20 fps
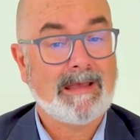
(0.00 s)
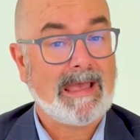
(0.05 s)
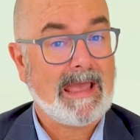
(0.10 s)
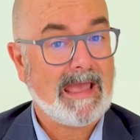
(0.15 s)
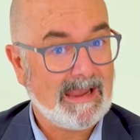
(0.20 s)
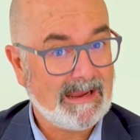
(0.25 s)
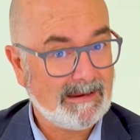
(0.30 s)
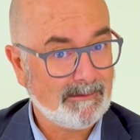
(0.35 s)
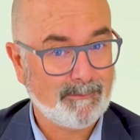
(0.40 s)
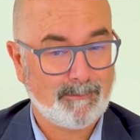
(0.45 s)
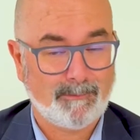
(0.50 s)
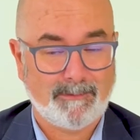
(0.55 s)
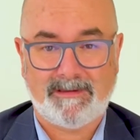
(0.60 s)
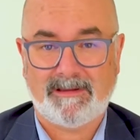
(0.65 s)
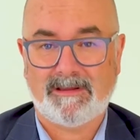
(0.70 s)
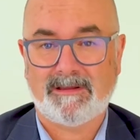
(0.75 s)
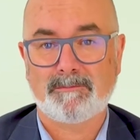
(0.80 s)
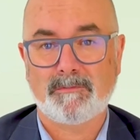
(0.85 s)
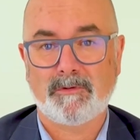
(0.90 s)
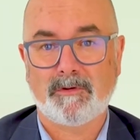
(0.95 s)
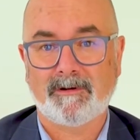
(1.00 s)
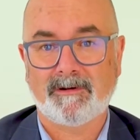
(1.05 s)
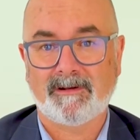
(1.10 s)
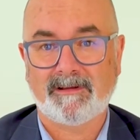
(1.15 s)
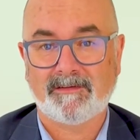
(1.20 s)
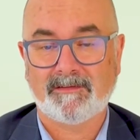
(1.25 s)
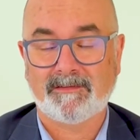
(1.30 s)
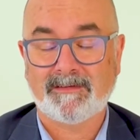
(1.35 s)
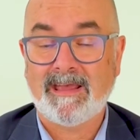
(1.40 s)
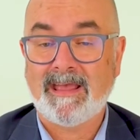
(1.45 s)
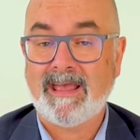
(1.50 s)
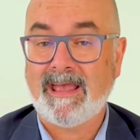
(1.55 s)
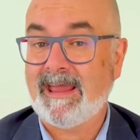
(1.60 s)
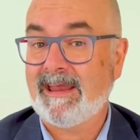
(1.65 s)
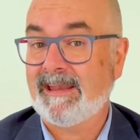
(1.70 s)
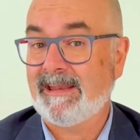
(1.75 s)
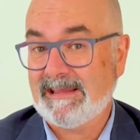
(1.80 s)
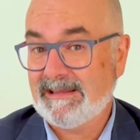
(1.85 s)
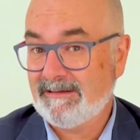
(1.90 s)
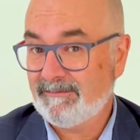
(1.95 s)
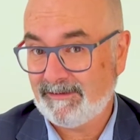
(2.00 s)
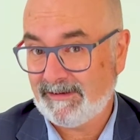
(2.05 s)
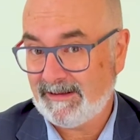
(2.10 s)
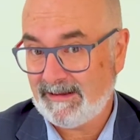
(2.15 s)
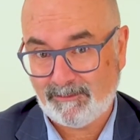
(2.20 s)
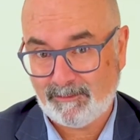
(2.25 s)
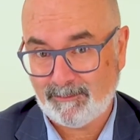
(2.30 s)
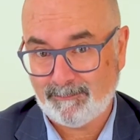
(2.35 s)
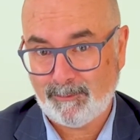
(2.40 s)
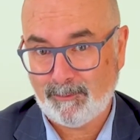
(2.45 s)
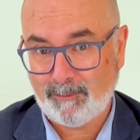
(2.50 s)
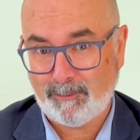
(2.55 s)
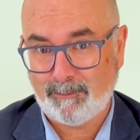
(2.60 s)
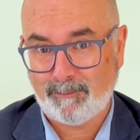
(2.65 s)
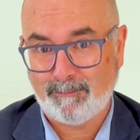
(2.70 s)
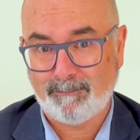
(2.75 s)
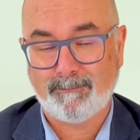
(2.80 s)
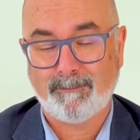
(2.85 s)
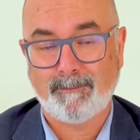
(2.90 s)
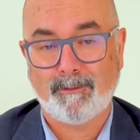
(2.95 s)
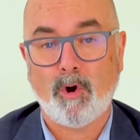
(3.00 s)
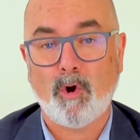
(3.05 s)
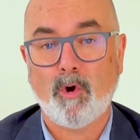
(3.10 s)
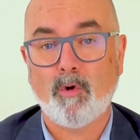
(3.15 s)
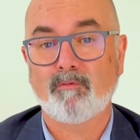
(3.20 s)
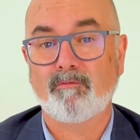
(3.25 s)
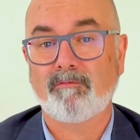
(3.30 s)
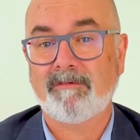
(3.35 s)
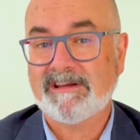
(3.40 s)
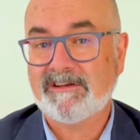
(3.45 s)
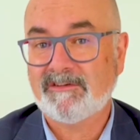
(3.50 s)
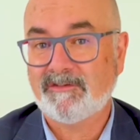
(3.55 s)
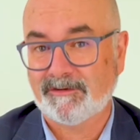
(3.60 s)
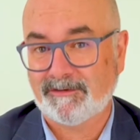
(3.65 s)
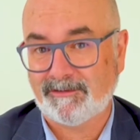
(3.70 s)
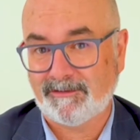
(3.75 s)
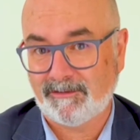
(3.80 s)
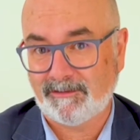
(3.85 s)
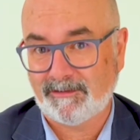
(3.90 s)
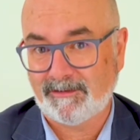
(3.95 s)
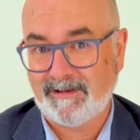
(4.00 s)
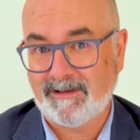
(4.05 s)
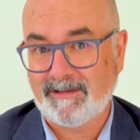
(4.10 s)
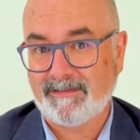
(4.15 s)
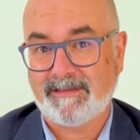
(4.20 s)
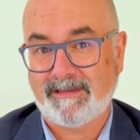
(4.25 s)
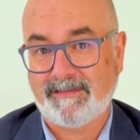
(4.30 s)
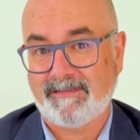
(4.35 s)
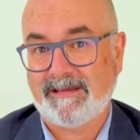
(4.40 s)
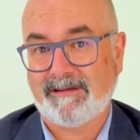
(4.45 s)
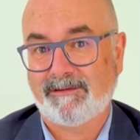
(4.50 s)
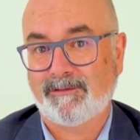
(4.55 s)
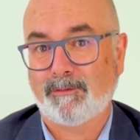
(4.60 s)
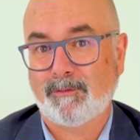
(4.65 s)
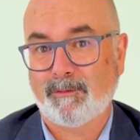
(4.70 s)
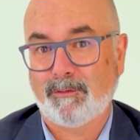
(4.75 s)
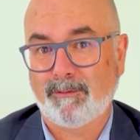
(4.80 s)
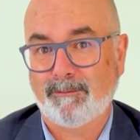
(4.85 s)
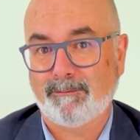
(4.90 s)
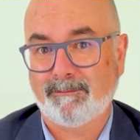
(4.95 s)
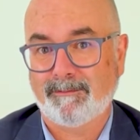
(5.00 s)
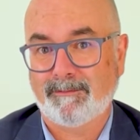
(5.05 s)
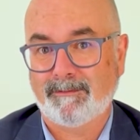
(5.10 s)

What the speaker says: and for their communities, and even, as you've heard, for the whole regions that they serve.